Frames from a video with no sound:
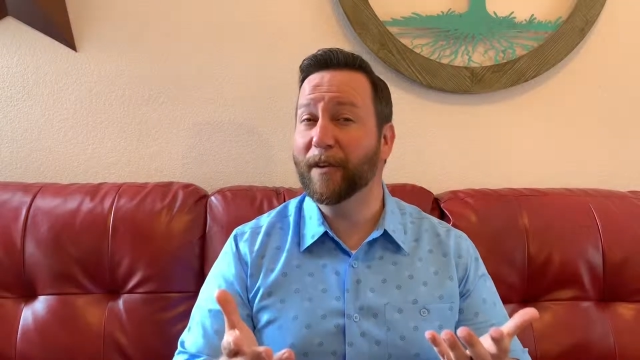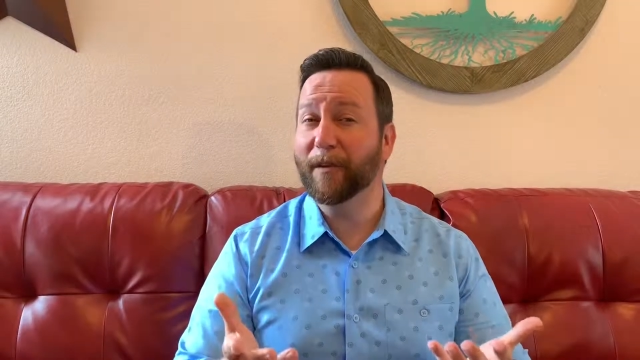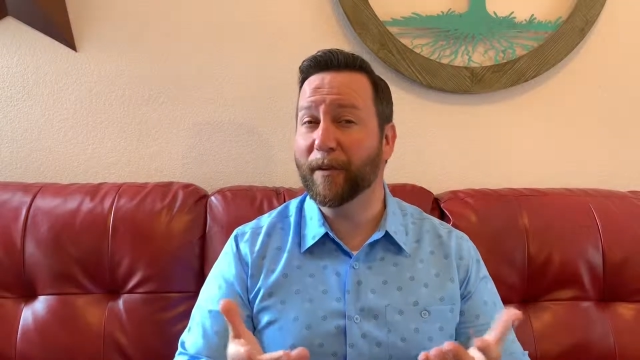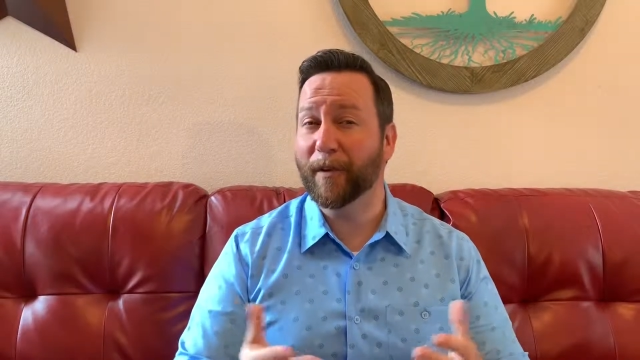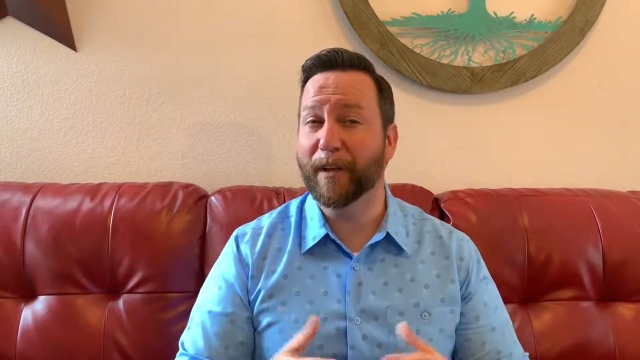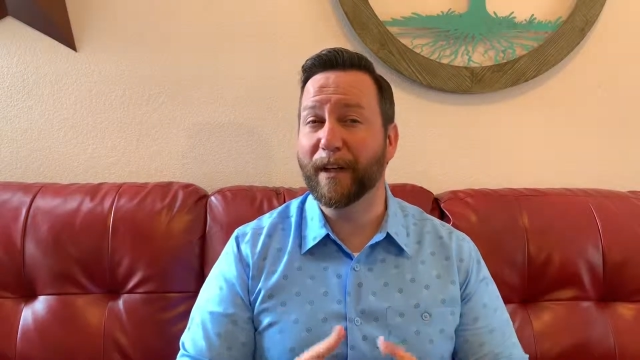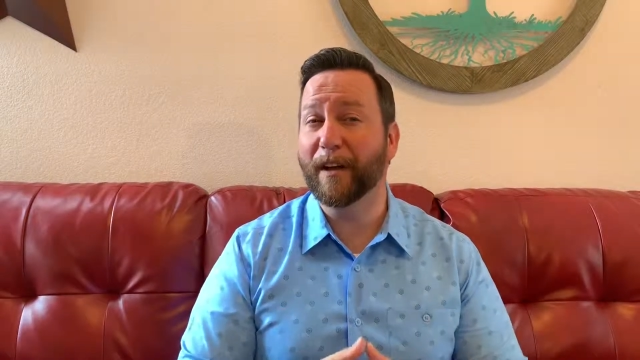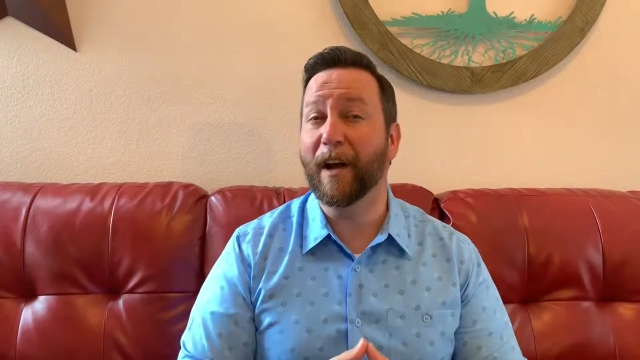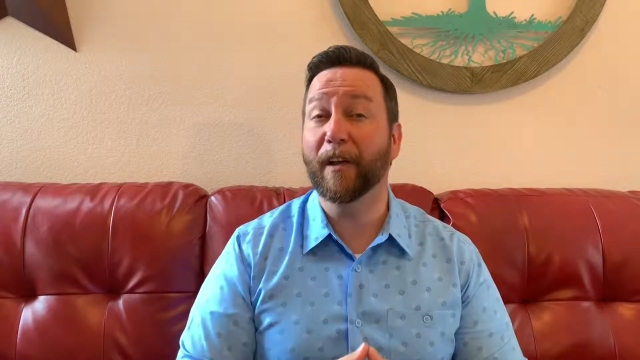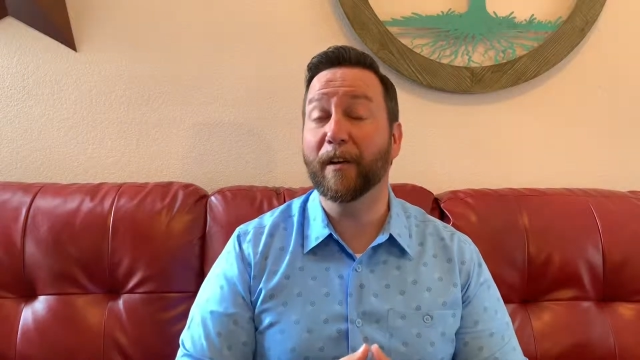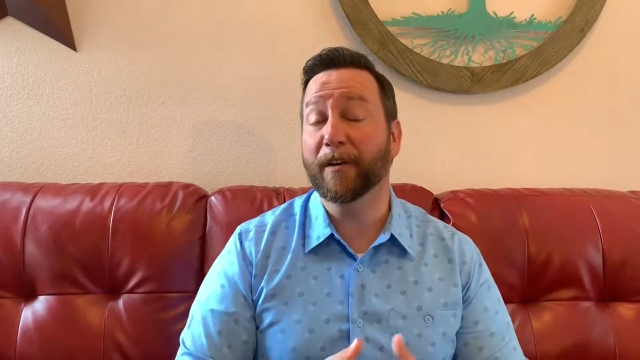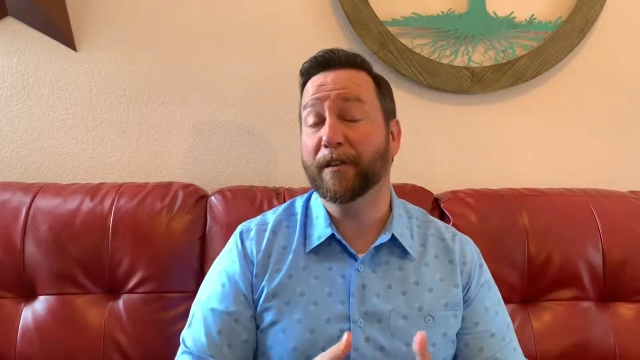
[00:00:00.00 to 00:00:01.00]
to
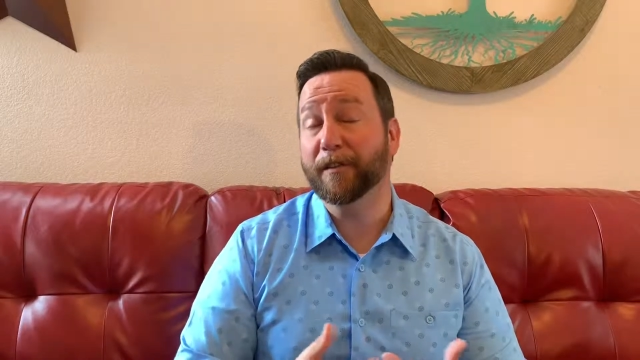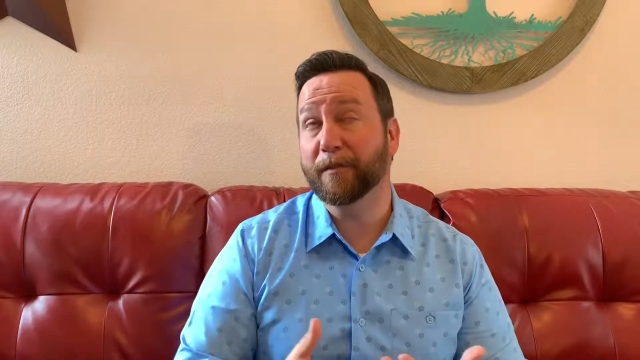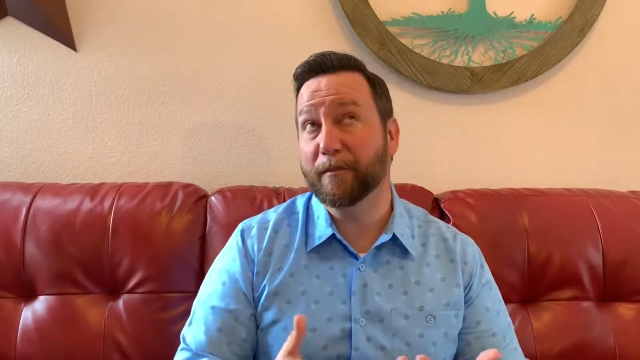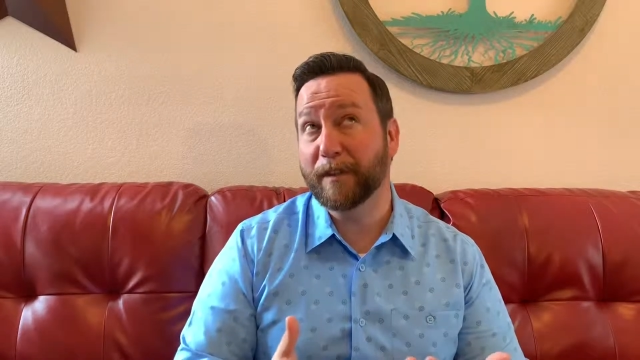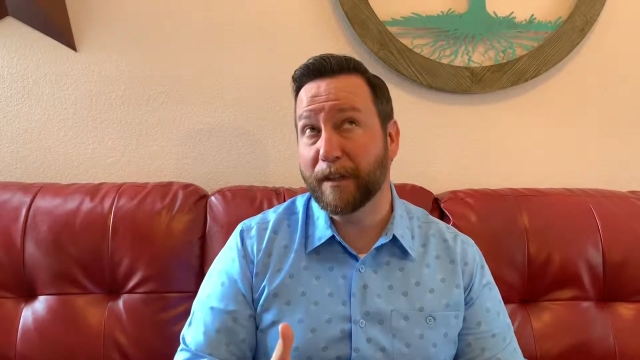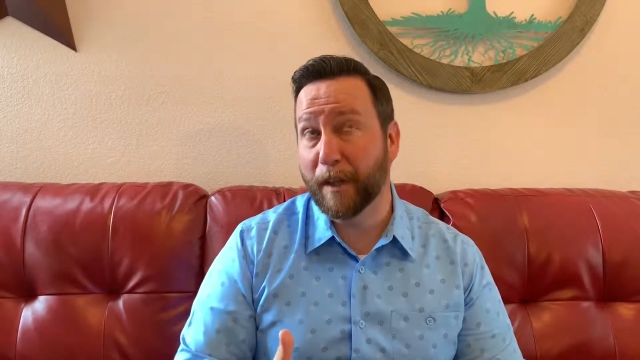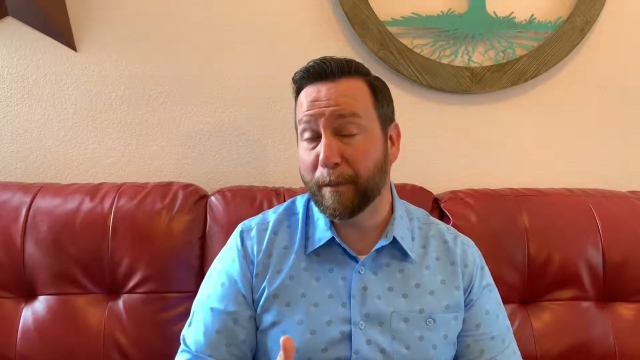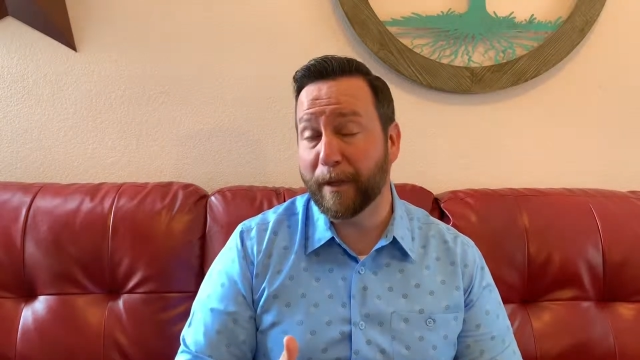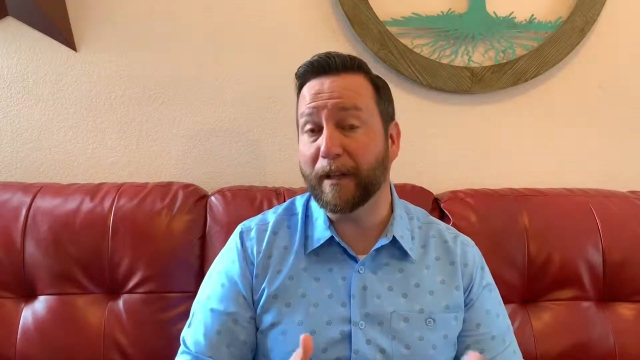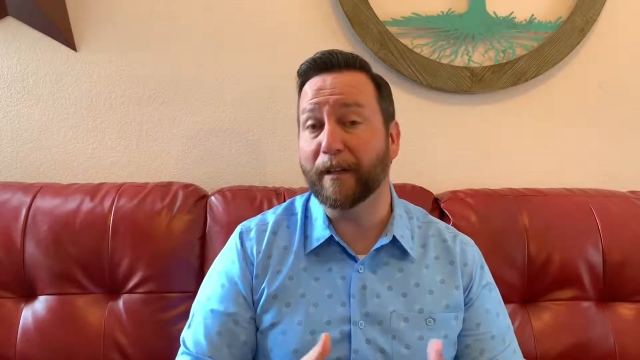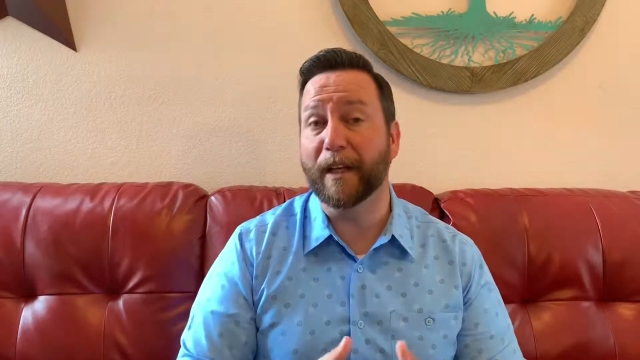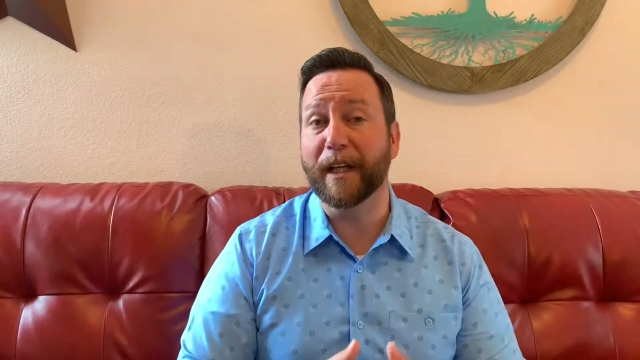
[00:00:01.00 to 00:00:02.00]
$30
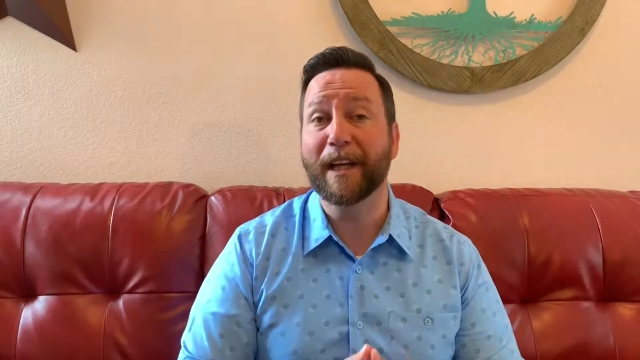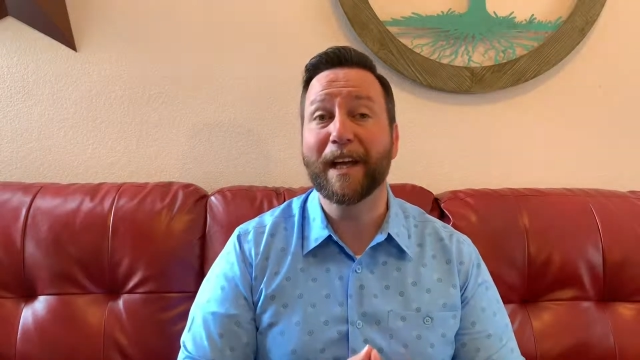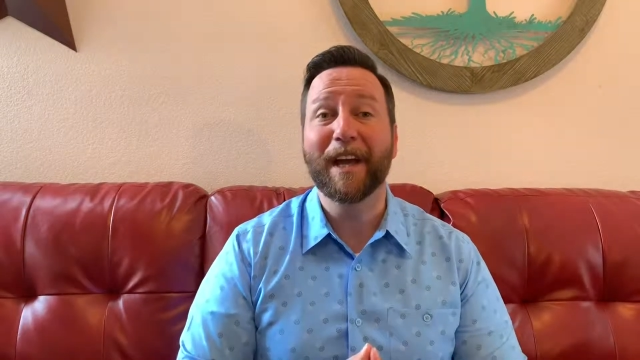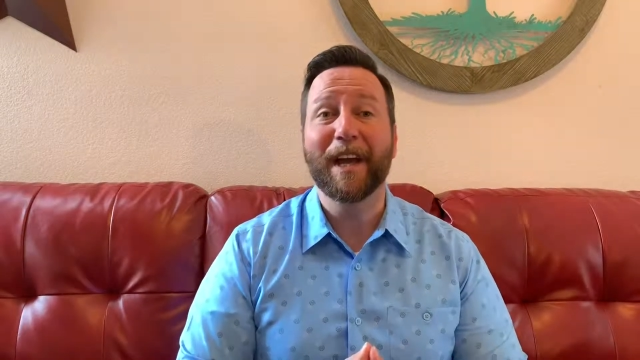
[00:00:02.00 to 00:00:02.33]
typically,